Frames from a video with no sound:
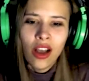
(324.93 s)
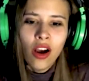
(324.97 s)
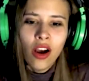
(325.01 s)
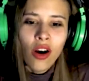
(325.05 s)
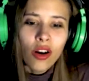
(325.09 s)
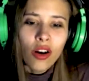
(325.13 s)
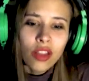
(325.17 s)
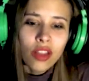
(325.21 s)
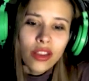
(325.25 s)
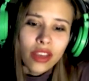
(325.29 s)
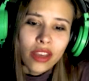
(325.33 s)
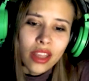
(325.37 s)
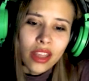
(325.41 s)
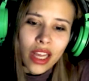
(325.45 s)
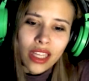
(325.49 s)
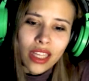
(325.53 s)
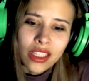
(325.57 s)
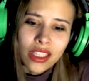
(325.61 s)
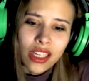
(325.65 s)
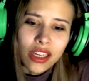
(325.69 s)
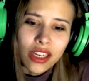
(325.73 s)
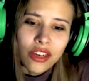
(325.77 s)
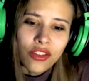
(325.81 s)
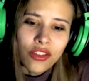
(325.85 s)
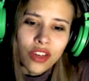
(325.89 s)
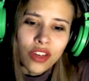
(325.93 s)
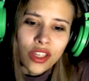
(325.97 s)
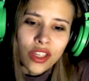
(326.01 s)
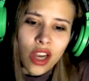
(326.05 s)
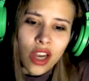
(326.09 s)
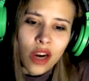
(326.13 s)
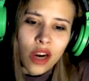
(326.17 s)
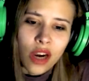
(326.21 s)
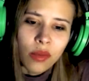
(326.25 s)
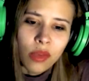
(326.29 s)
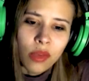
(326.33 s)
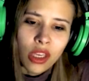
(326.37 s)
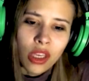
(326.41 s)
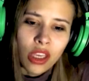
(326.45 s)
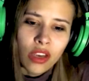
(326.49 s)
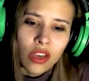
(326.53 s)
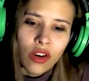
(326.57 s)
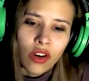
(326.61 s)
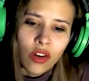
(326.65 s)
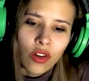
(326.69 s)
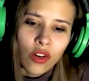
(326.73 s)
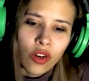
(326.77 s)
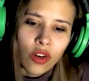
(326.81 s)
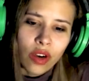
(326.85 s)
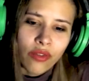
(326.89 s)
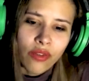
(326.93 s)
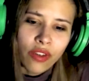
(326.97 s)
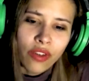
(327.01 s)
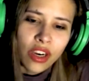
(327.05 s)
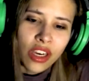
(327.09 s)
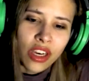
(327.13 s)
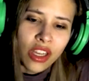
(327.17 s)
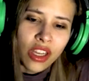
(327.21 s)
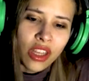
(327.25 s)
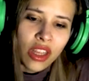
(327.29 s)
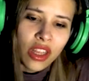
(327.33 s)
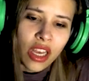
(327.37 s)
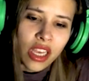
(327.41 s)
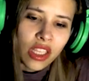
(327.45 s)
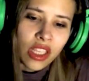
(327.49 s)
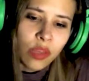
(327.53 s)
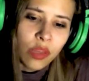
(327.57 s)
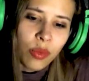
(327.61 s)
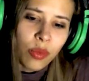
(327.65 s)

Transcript: Oh, All the Kidai delivers are me. Oh, a very nice.